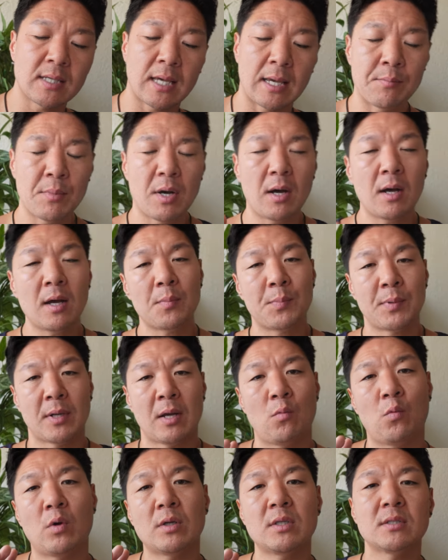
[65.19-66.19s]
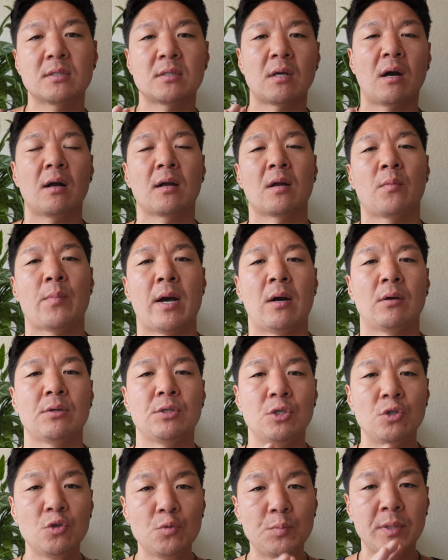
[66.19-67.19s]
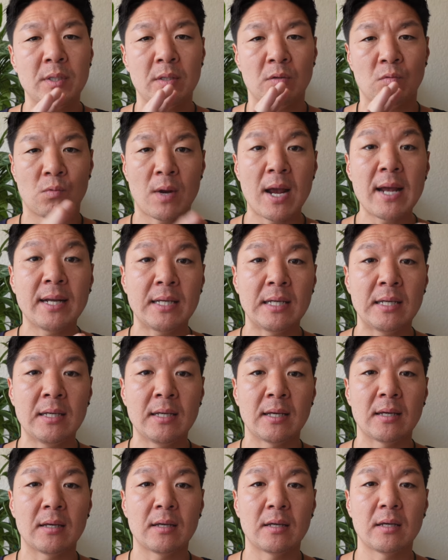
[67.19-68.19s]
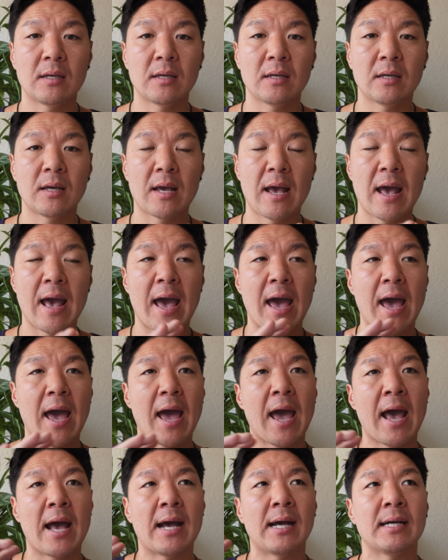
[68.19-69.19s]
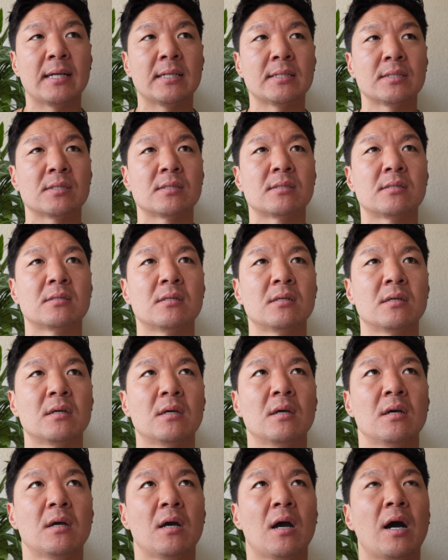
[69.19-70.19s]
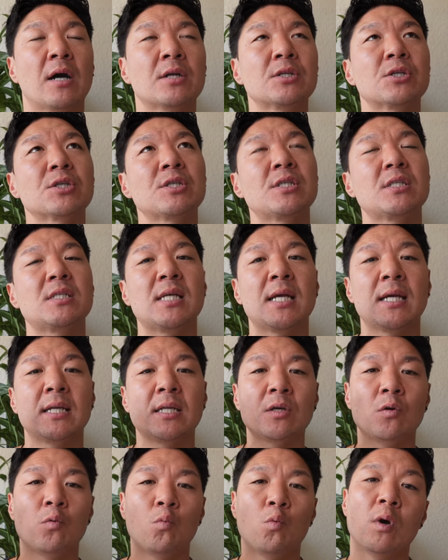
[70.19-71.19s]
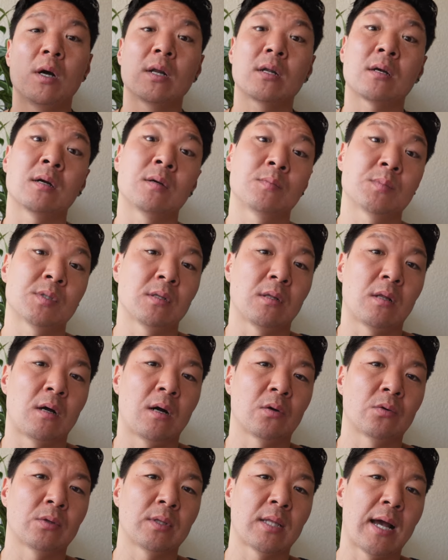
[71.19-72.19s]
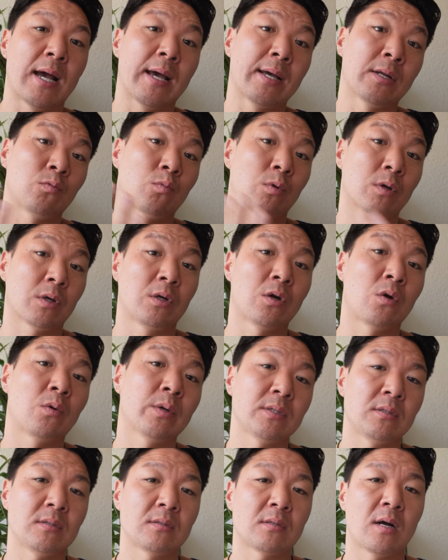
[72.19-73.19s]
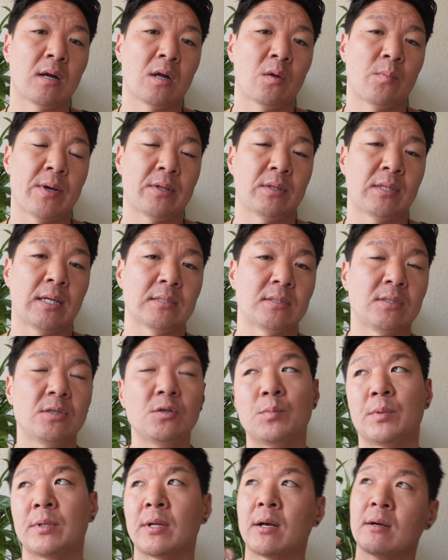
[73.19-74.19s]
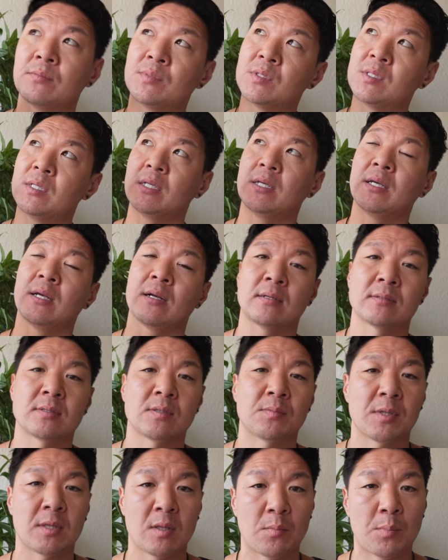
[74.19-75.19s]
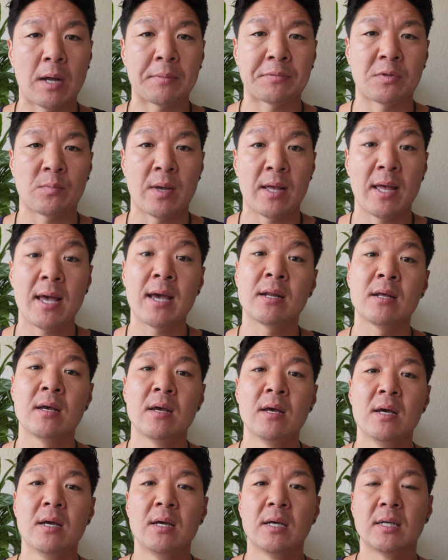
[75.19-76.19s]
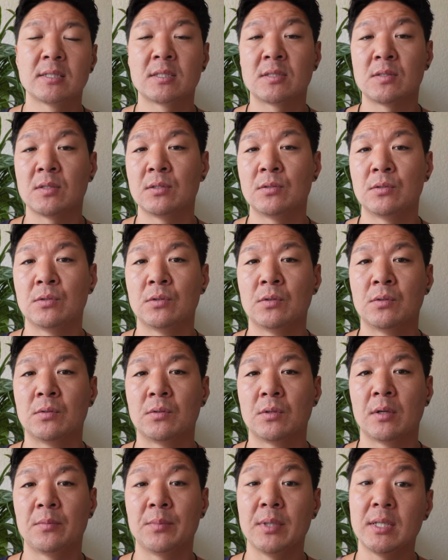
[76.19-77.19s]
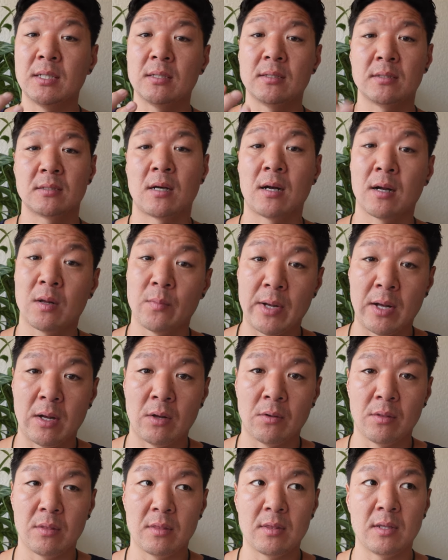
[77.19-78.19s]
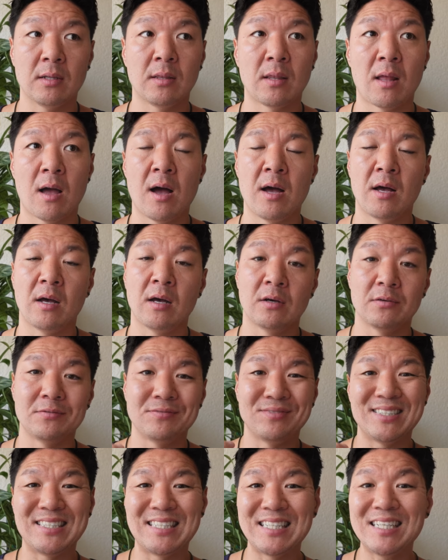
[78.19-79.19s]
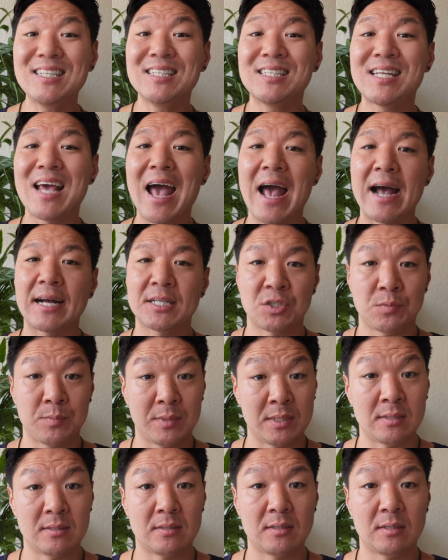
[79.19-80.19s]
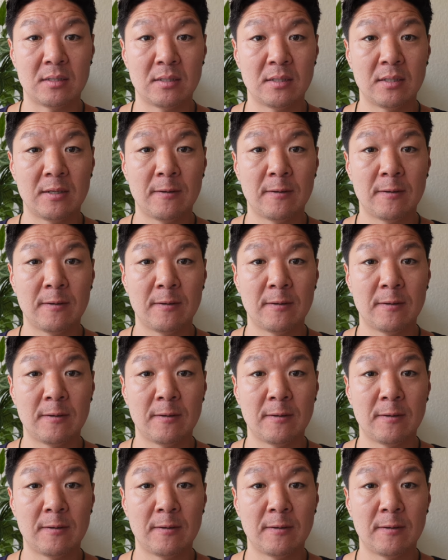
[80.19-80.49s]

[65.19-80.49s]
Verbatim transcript: came up, and I wanted to talk about you being ready as understanding what comes along with that. And we're going to talk about that too, but now I'm sitting here, and something that popped in my head is to immediately talk about the law of detachment